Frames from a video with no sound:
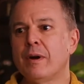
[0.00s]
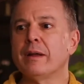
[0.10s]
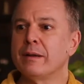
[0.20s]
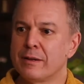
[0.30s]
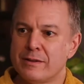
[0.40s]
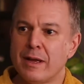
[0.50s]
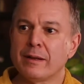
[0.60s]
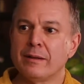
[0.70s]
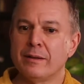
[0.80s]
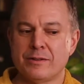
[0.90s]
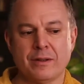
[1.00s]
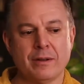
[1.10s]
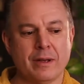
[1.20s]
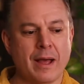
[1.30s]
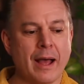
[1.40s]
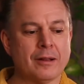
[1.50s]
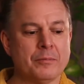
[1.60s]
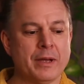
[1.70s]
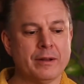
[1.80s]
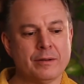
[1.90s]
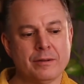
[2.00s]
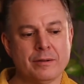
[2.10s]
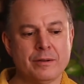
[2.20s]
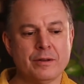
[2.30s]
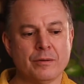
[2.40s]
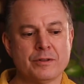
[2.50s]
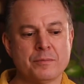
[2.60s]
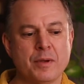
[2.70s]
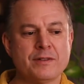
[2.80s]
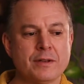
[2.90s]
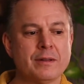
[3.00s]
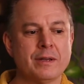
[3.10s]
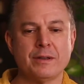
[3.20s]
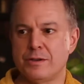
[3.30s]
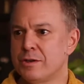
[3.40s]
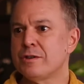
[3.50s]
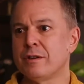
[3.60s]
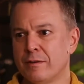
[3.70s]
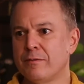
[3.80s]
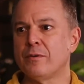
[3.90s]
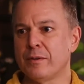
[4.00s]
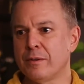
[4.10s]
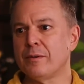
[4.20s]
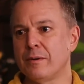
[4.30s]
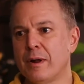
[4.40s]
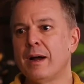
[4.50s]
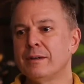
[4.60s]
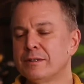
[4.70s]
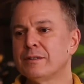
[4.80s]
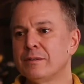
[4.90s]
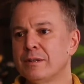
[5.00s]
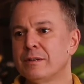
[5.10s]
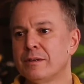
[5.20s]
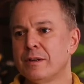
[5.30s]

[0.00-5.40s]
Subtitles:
Right, exactly. Okay. It's going to acclimate and, it's basically conditioning for the third eye so that,